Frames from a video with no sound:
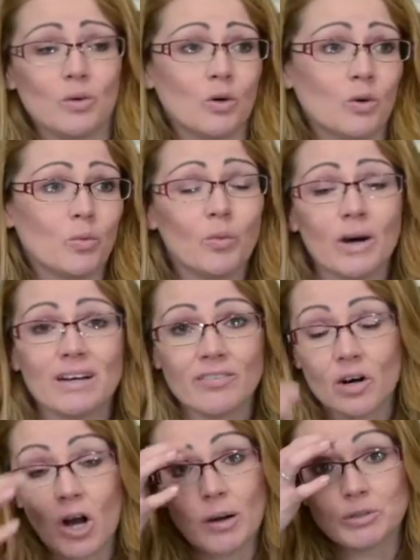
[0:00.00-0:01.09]
or
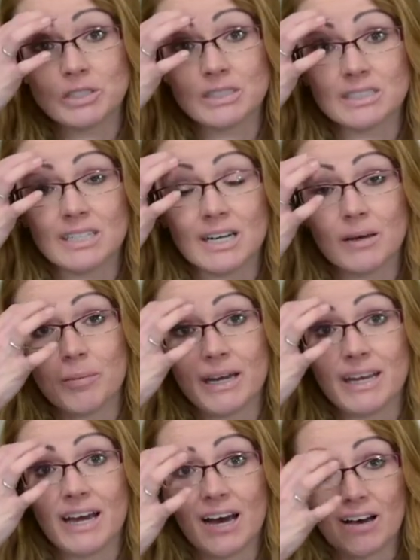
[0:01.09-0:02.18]
whatever options that I might
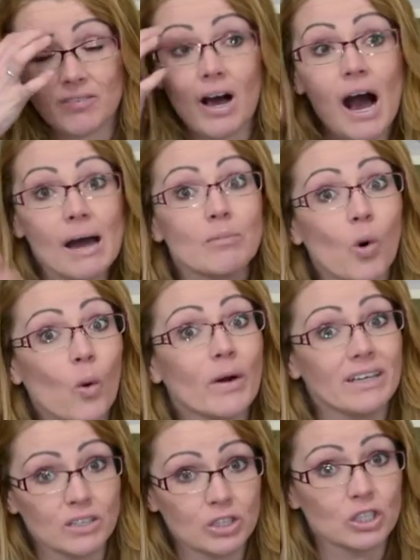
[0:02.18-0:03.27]
have, I'm
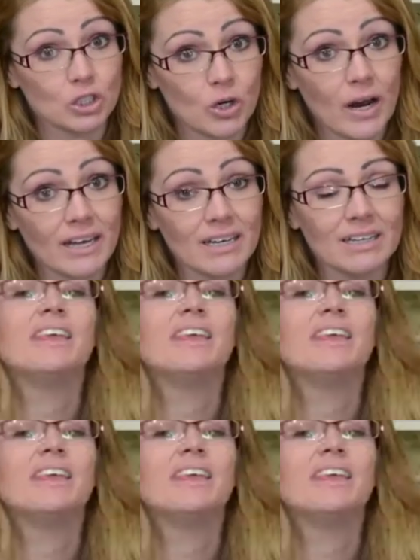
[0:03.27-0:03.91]
going to try it.